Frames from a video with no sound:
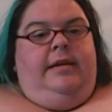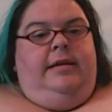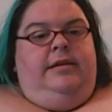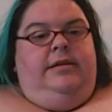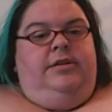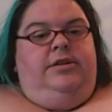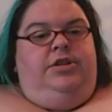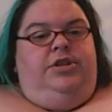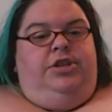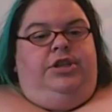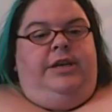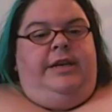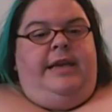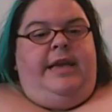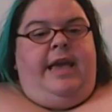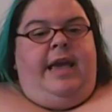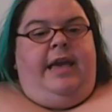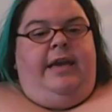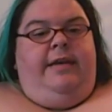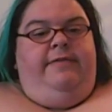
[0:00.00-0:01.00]
and
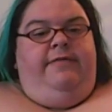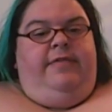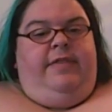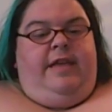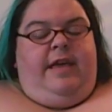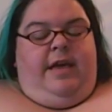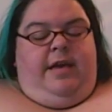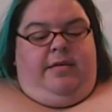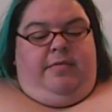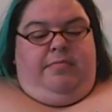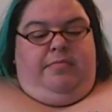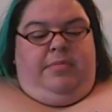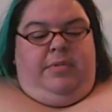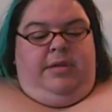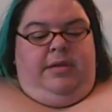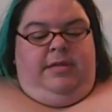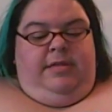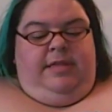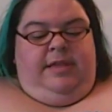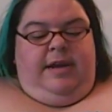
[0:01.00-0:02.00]
she gave
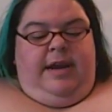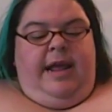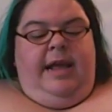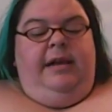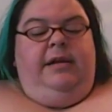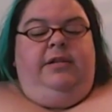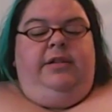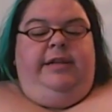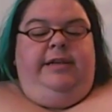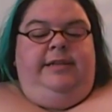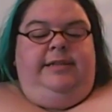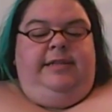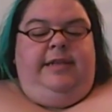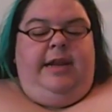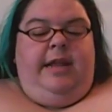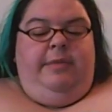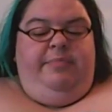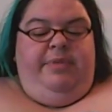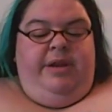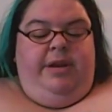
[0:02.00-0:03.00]
them the
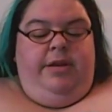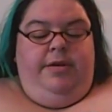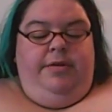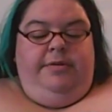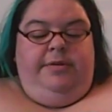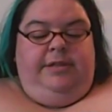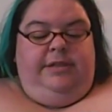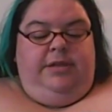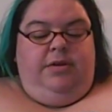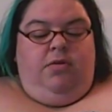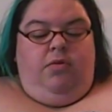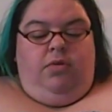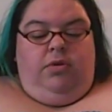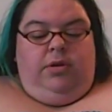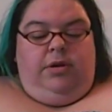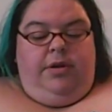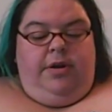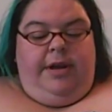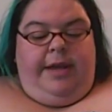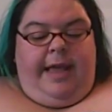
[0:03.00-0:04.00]
necklace that had been
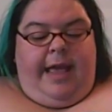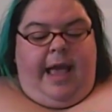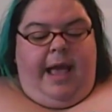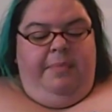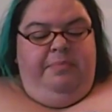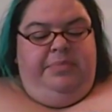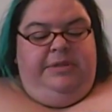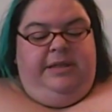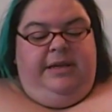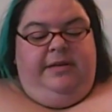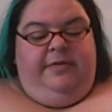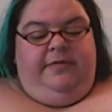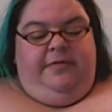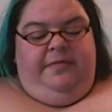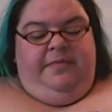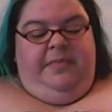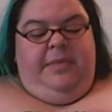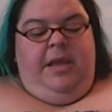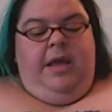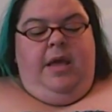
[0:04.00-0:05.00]
used to hold her
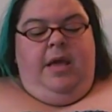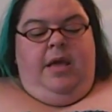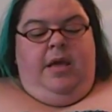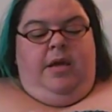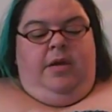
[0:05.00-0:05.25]
captive.